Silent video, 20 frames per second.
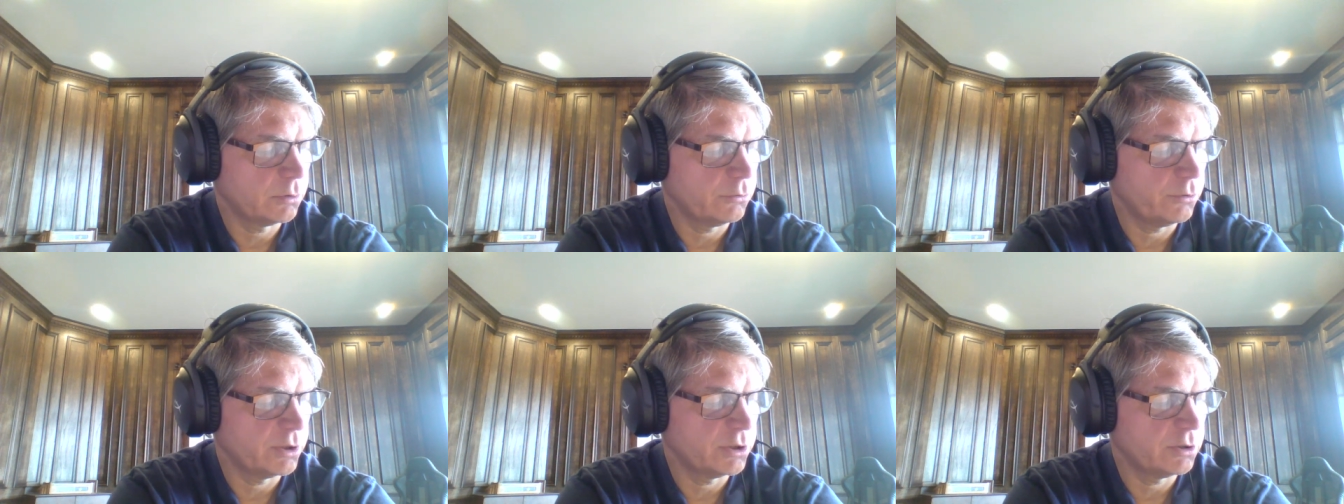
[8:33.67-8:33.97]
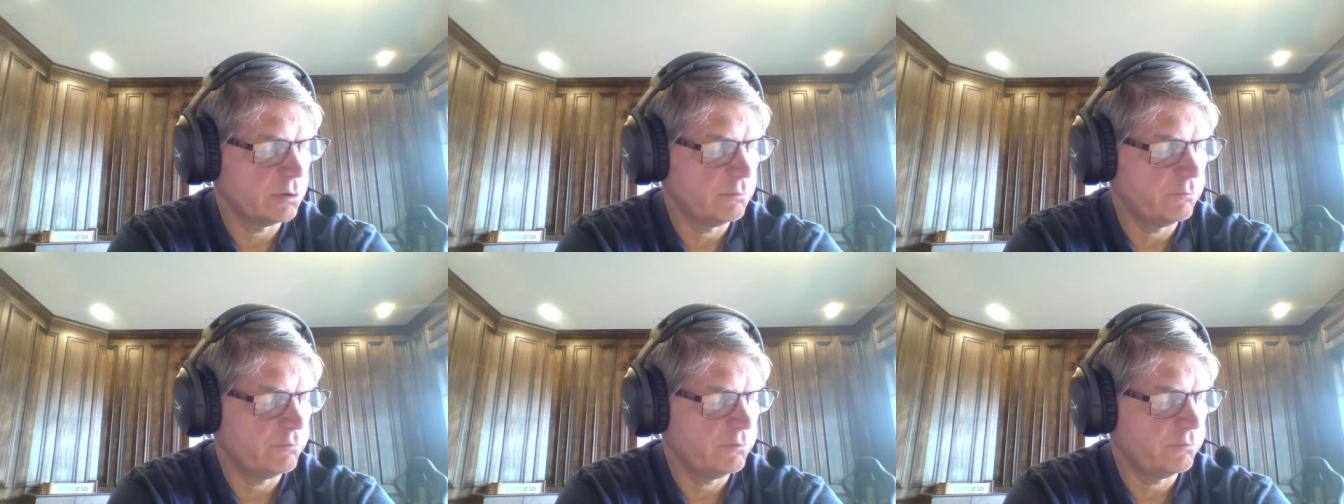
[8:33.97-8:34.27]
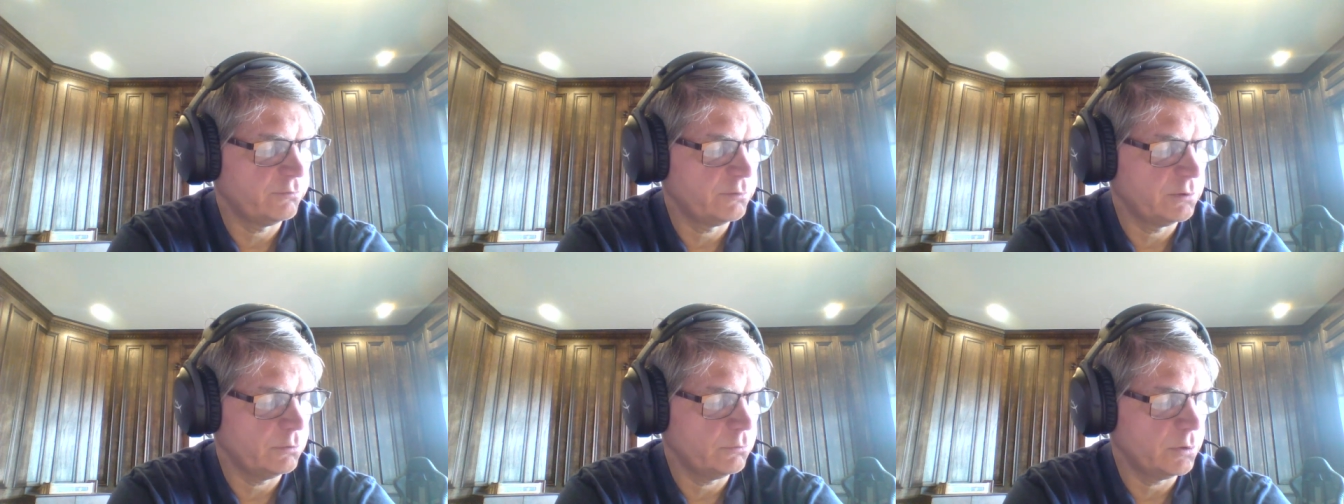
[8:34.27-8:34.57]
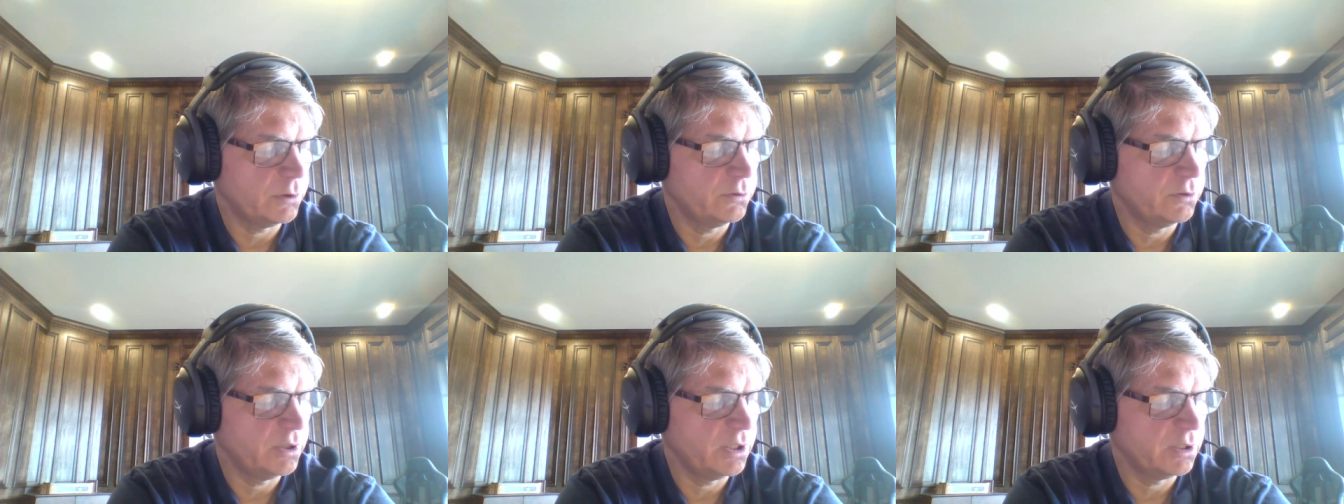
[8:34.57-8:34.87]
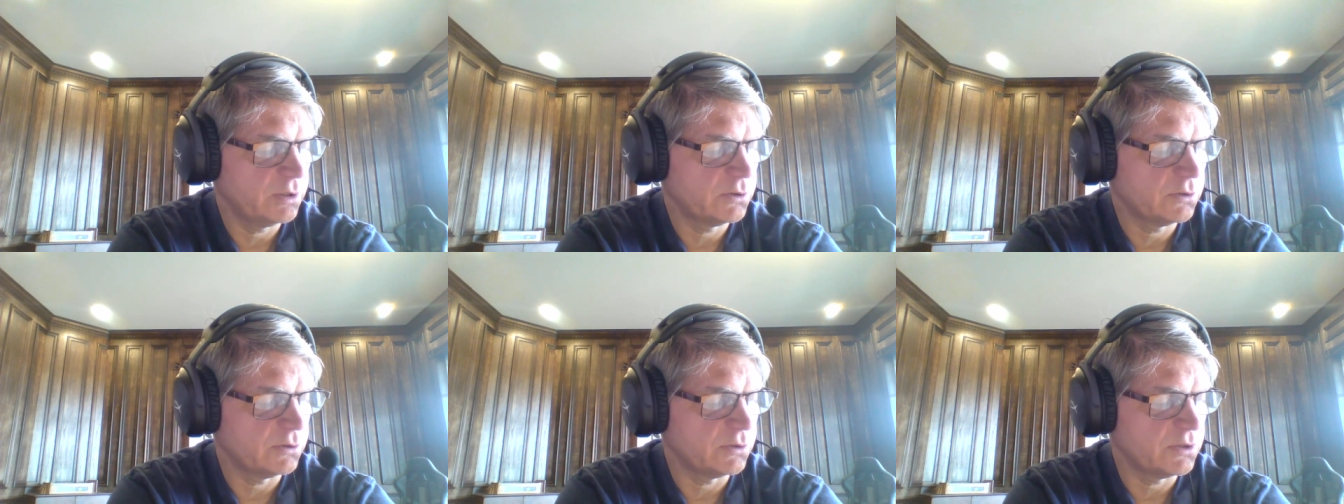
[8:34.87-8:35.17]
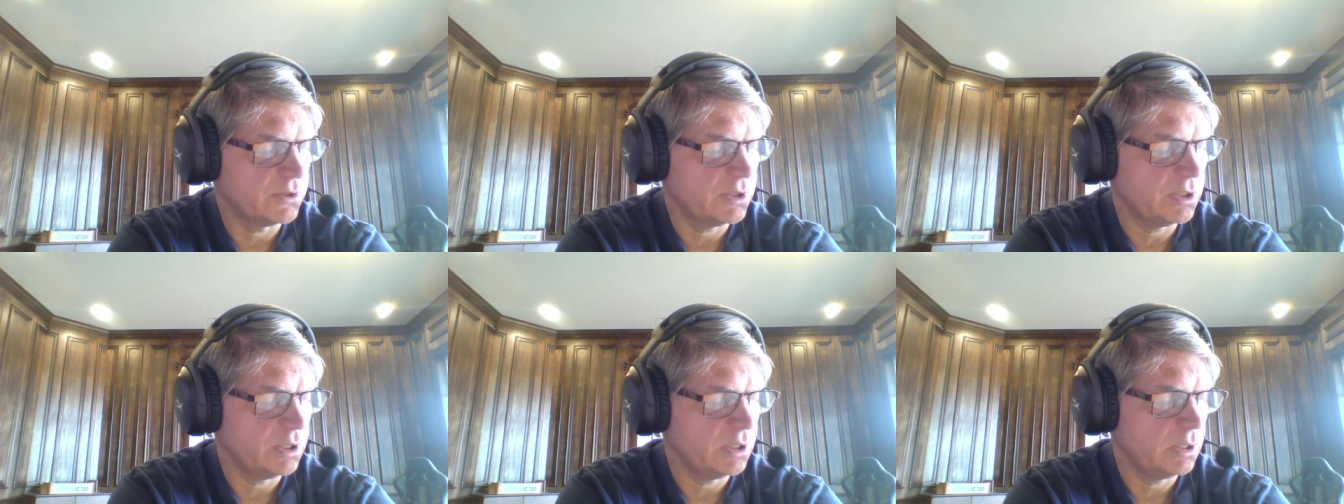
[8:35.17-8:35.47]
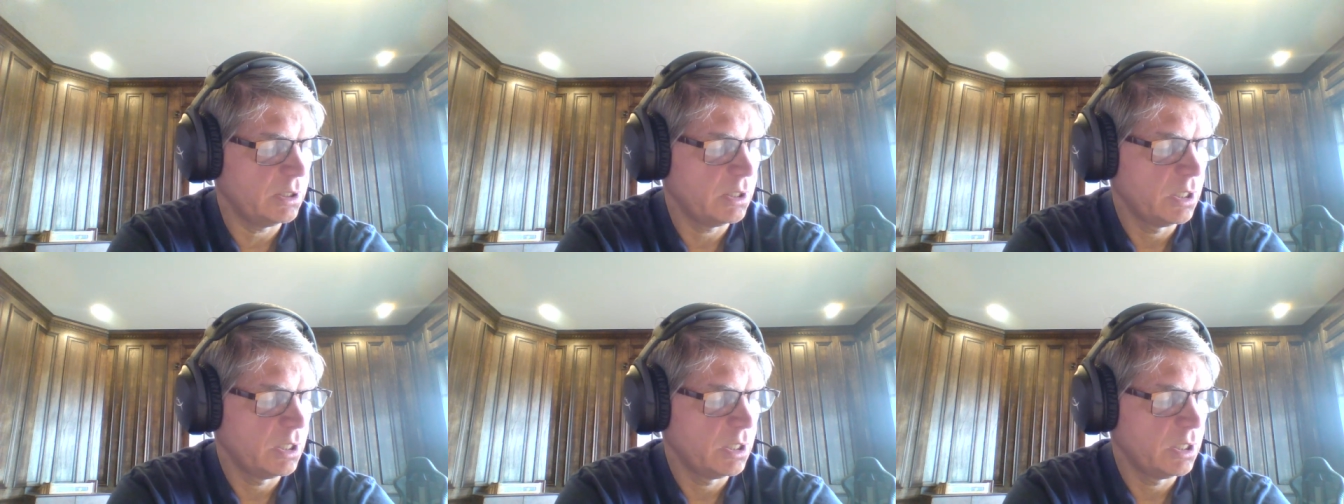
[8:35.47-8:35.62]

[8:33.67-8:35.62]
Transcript: Question 51, the answer is C.